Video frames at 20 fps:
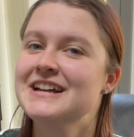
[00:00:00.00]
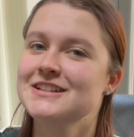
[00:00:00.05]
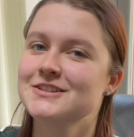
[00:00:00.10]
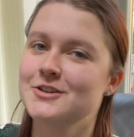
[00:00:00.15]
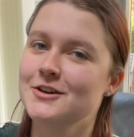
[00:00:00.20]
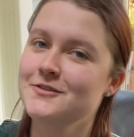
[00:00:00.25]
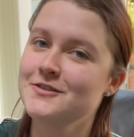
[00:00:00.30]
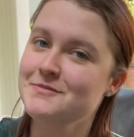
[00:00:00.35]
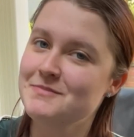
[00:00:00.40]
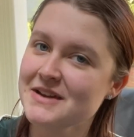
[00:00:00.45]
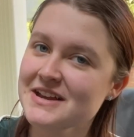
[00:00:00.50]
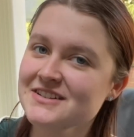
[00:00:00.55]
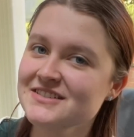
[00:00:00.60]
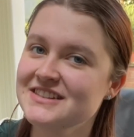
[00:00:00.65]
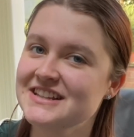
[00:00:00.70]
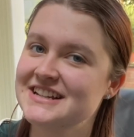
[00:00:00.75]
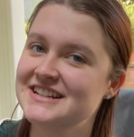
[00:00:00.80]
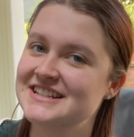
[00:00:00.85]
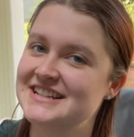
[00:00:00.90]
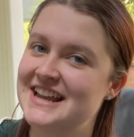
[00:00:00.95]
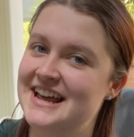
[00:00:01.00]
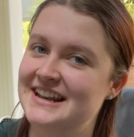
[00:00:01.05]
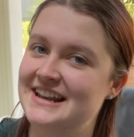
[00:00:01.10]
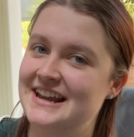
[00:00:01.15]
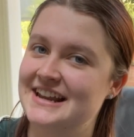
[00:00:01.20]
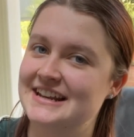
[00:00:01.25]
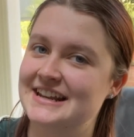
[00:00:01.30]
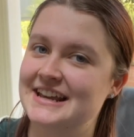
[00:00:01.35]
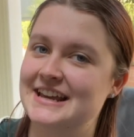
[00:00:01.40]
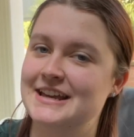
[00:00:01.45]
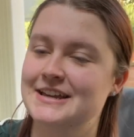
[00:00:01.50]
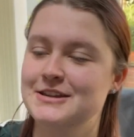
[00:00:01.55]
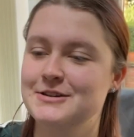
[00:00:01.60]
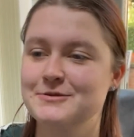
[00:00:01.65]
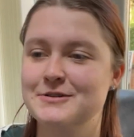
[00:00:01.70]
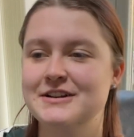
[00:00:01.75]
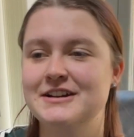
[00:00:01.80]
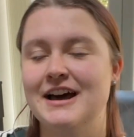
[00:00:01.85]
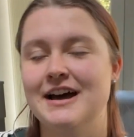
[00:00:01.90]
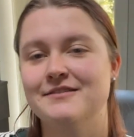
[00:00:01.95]
So if you've been on the internet lately, you
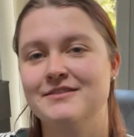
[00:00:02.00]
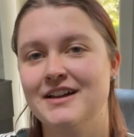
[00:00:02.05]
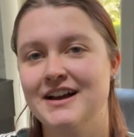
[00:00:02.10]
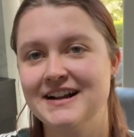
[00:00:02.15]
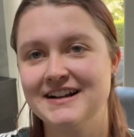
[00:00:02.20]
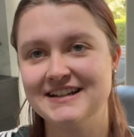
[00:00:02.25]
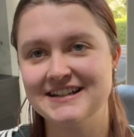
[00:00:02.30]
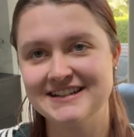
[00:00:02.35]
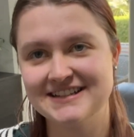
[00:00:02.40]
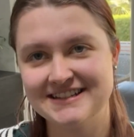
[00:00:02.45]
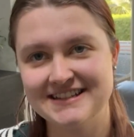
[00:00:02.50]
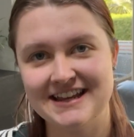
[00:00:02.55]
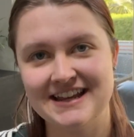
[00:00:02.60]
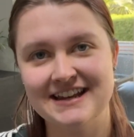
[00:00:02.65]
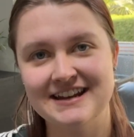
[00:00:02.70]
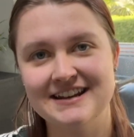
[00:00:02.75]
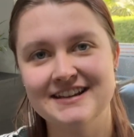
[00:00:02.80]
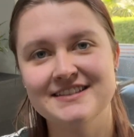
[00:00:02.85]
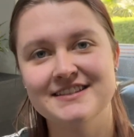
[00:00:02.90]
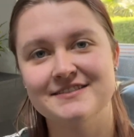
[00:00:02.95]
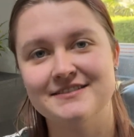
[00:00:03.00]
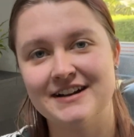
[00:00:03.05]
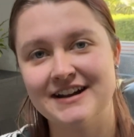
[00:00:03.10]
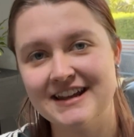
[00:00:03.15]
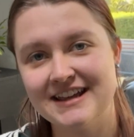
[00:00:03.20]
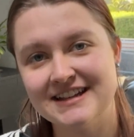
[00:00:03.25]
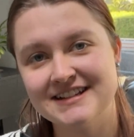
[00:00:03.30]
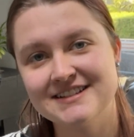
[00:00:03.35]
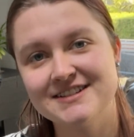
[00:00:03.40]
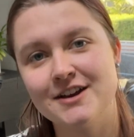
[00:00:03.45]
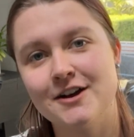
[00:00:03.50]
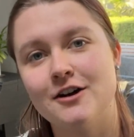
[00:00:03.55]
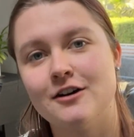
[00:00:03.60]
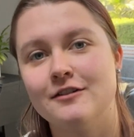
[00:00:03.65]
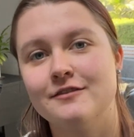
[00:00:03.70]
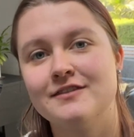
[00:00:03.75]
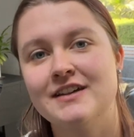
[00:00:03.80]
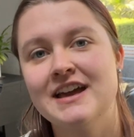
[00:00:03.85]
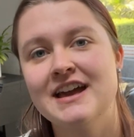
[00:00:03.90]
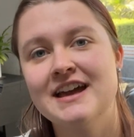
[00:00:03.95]
would have likely seen the release
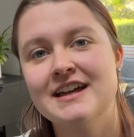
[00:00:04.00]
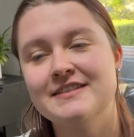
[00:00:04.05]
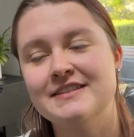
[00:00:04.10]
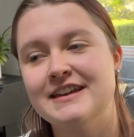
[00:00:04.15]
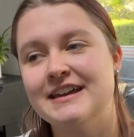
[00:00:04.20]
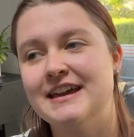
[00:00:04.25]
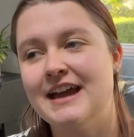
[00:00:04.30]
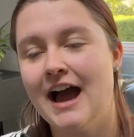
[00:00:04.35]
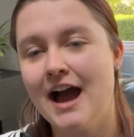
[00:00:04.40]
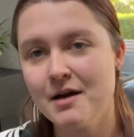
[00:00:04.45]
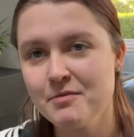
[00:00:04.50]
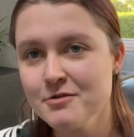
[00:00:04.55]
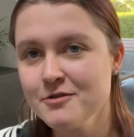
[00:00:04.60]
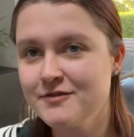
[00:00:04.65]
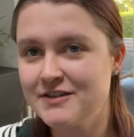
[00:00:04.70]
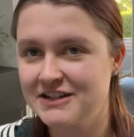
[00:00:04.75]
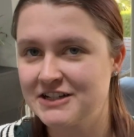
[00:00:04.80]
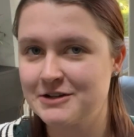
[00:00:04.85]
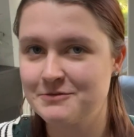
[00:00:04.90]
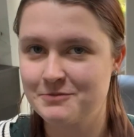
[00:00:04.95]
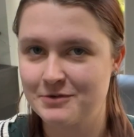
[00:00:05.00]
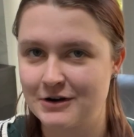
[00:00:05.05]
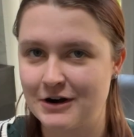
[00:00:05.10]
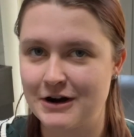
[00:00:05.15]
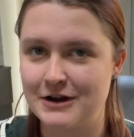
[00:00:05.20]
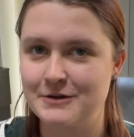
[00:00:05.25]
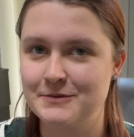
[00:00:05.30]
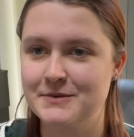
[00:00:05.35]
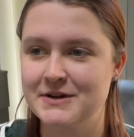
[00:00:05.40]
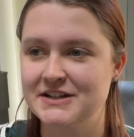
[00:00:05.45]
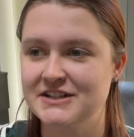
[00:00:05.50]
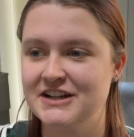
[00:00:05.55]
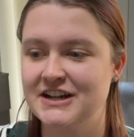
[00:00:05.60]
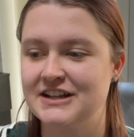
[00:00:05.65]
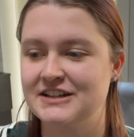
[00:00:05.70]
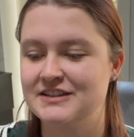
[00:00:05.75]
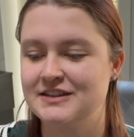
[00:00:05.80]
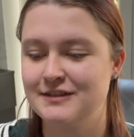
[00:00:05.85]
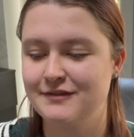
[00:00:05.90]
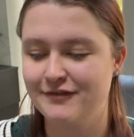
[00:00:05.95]
of the Apple Vision Pro, which
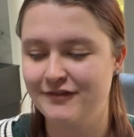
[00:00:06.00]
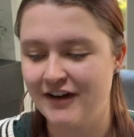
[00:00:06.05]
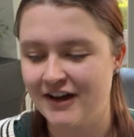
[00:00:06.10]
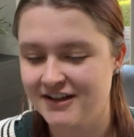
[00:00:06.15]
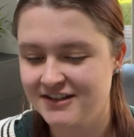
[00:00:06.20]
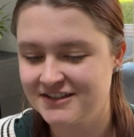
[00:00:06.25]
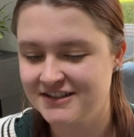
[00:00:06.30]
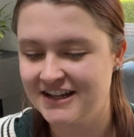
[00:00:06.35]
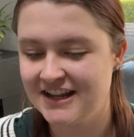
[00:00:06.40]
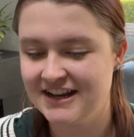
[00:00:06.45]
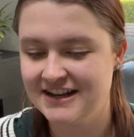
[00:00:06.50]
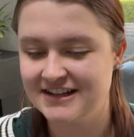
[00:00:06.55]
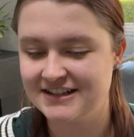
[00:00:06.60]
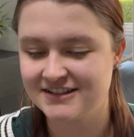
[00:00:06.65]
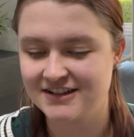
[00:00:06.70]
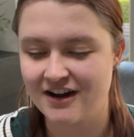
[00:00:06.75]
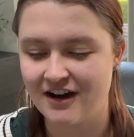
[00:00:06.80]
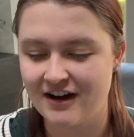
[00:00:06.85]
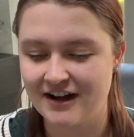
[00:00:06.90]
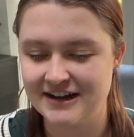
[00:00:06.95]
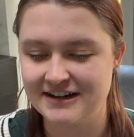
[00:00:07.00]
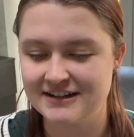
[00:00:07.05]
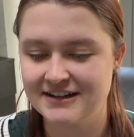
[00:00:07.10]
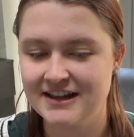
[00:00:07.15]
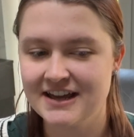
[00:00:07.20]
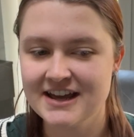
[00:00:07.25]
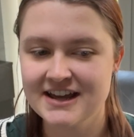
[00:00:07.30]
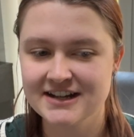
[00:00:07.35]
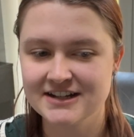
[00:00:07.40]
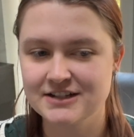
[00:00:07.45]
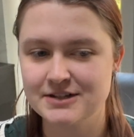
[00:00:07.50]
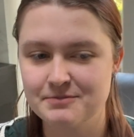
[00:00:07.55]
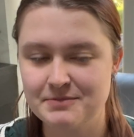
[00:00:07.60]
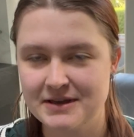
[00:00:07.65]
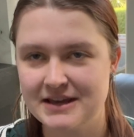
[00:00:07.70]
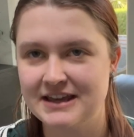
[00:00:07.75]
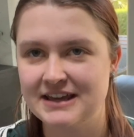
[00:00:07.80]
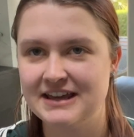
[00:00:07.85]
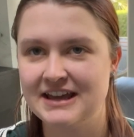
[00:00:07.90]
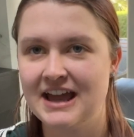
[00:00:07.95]
is the first in its kind to
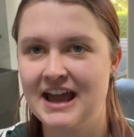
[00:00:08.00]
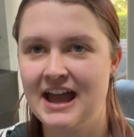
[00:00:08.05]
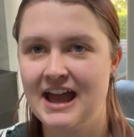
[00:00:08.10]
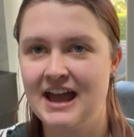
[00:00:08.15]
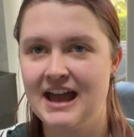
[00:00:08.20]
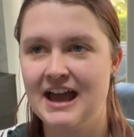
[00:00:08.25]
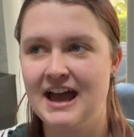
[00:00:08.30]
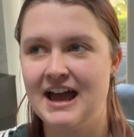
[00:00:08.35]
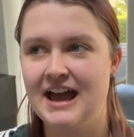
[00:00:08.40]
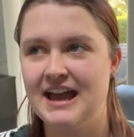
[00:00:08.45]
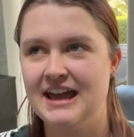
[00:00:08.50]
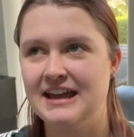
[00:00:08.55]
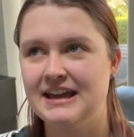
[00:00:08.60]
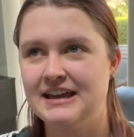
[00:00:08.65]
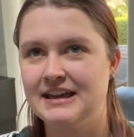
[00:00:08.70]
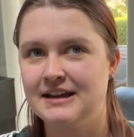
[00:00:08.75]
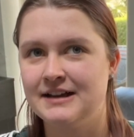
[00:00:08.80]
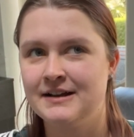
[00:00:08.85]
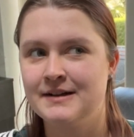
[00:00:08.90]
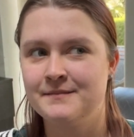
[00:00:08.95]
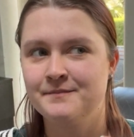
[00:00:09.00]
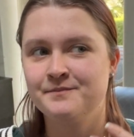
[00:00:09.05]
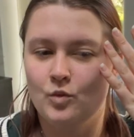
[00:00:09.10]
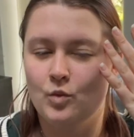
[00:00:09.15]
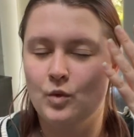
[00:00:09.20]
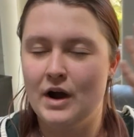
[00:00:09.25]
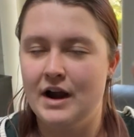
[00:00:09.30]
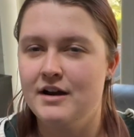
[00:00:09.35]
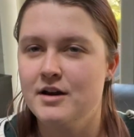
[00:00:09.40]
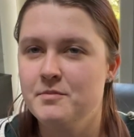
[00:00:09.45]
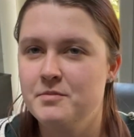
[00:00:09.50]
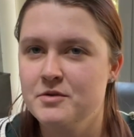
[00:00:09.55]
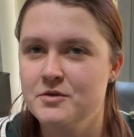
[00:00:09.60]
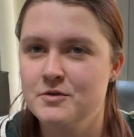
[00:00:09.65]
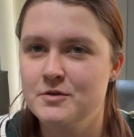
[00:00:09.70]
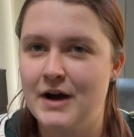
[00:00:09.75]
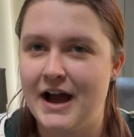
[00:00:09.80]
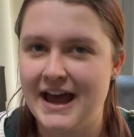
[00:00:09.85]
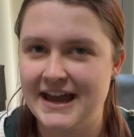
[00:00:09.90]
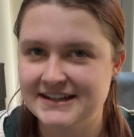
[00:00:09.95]
be a wearable
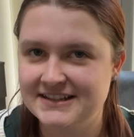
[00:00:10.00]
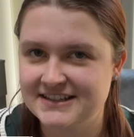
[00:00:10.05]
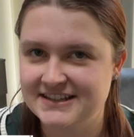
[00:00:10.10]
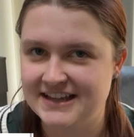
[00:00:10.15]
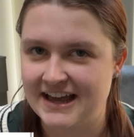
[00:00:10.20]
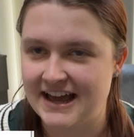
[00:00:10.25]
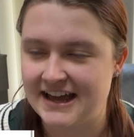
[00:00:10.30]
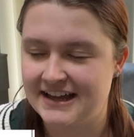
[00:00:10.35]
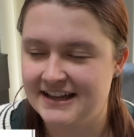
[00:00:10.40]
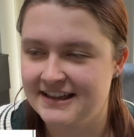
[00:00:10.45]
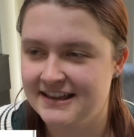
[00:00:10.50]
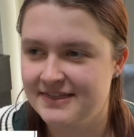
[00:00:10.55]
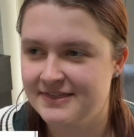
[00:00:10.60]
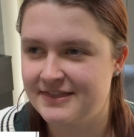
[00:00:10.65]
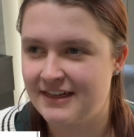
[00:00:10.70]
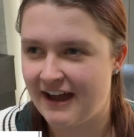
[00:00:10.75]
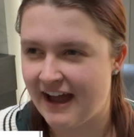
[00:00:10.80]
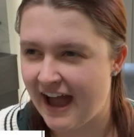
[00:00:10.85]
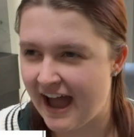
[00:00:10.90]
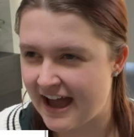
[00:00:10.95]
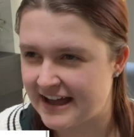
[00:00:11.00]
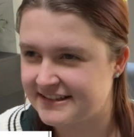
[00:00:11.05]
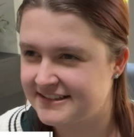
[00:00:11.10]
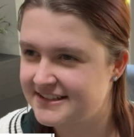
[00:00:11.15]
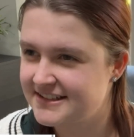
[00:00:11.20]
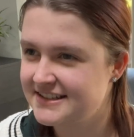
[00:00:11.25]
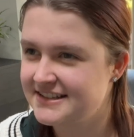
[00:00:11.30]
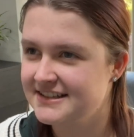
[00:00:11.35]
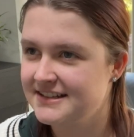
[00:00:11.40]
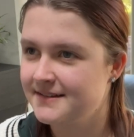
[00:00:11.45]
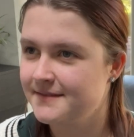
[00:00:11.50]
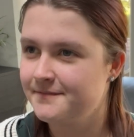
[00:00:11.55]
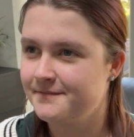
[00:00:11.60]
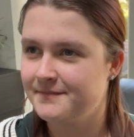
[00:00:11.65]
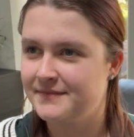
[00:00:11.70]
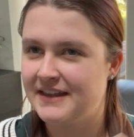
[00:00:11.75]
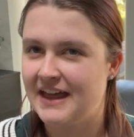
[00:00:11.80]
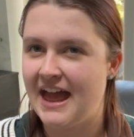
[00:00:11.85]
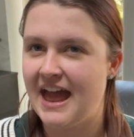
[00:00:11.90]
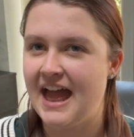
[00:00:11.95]
headset that adds
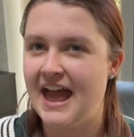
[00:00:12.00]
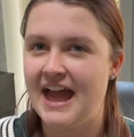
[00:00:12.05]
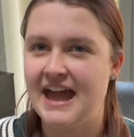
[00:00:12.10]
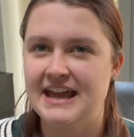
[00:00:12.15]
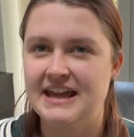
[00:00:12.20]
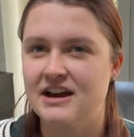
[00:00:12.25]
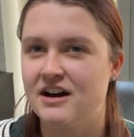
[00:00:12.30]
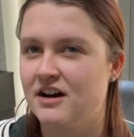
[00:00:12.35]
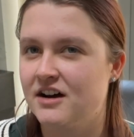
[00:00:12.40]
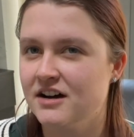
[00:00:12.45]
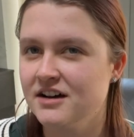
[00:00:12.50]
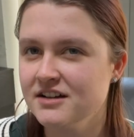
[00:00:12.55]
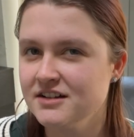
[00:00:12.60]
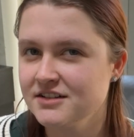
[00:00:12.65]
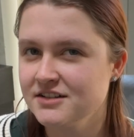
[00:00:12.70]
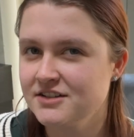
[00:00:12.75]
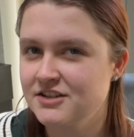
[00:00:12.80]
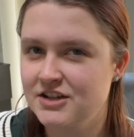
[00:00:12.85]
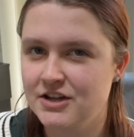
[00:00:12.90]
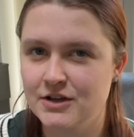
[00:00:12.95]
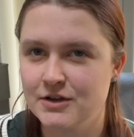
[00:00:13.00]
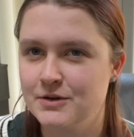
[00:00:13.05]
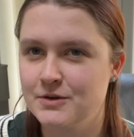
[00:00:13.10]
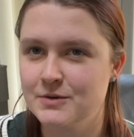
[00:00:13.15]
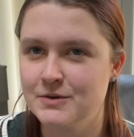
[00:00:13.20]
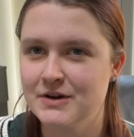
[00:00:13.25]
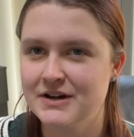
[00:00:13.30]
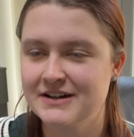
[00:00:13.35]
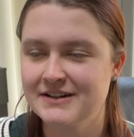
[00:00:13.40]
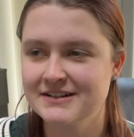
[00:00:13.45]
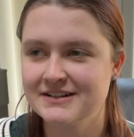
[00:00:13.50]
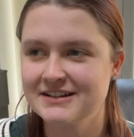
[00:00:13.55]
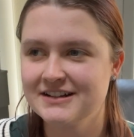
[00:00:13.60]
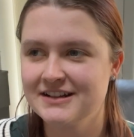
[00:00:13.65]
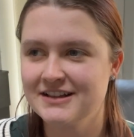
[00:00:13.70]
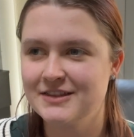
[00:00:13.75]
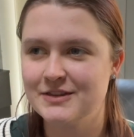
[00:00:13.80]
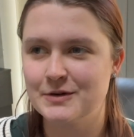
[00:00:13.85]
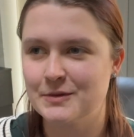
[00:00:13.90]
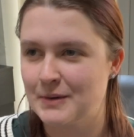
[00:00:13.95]
AR to
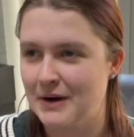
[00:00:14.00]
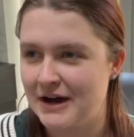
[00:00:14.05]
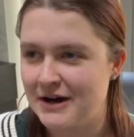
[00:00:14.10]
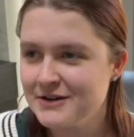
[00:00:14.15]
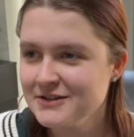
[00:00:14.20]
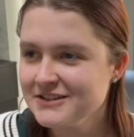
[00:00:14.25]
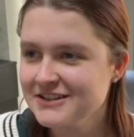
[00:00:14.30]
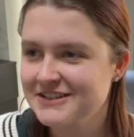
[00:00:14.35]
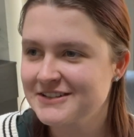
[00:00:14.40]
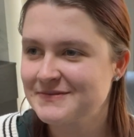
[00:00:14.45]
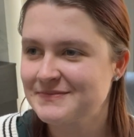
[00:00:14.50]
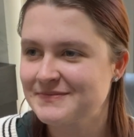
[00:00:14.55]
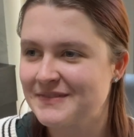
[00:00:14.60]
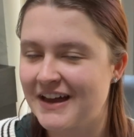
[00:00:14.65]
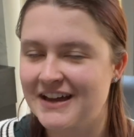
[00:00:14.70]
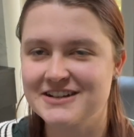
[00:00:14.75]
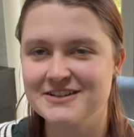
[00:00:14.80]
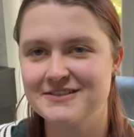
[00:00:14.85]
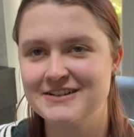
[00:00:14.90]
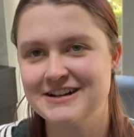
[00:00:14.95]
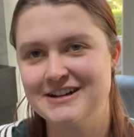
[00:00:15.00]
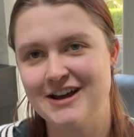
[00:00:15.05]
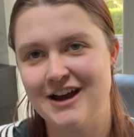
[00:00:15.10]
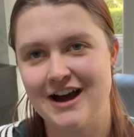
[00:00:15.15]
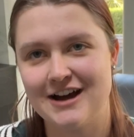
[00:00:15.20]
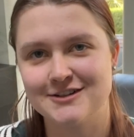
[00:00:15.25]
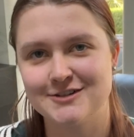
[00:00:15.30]
the world. I don't really know how to